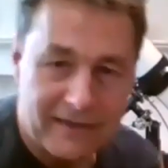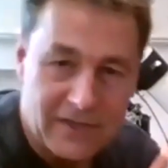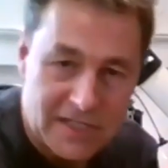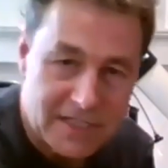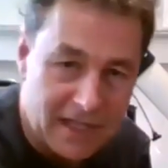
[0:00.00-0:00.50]
of
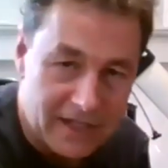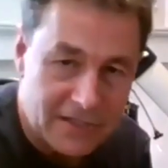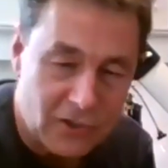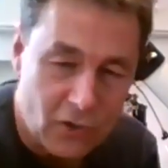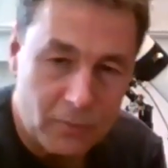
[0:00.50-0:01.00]
this
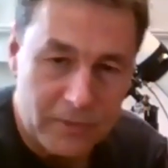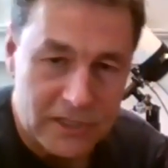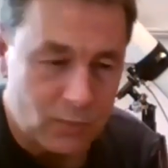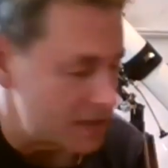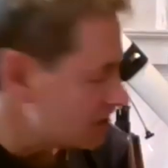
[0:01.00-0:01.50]
telescope
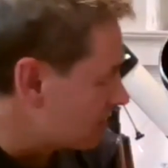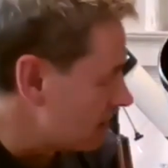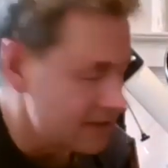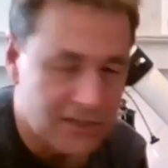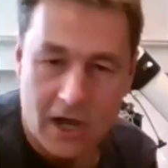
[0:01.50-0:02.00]
is what's
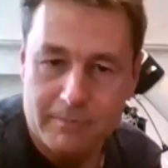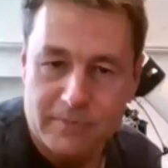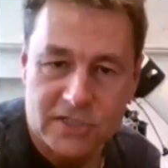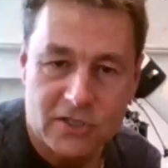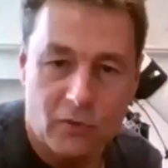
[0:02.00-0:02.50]
called a
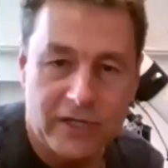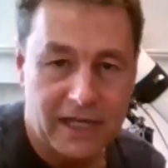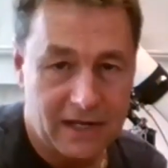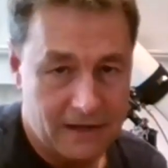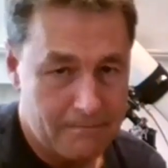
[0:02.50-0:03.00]

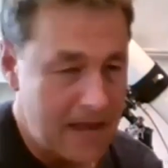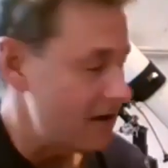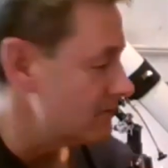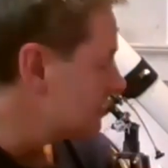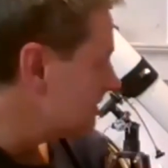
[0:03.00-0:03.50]
Dobsonian
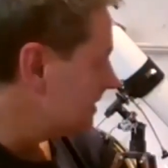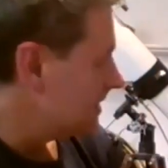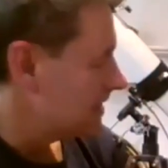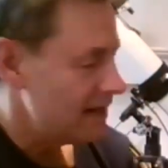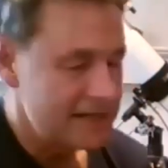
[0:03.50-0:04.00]
mount.
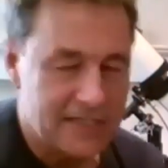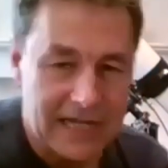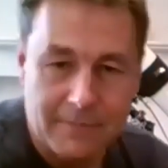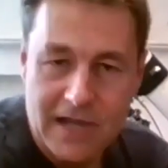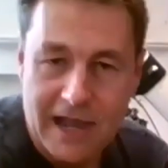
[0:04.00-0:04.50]
And it's
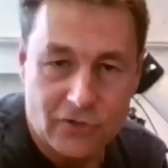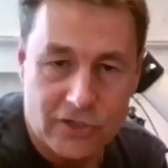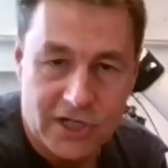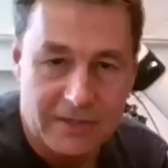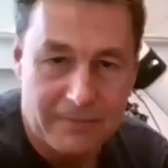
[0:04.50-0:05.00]
named after
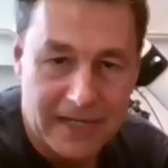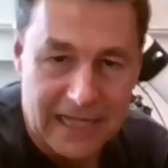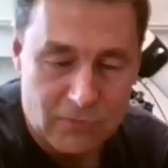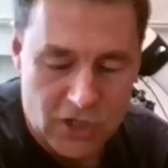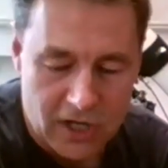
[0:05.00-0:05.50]
a gentleman
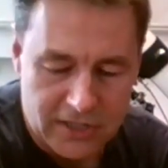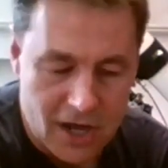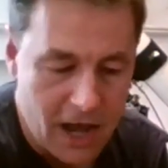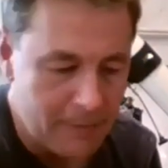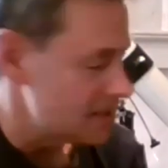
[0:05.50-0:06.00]
named John
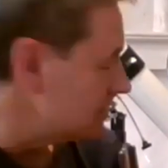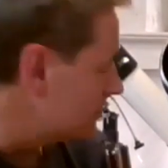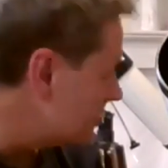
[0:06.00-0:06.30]
Dobson, who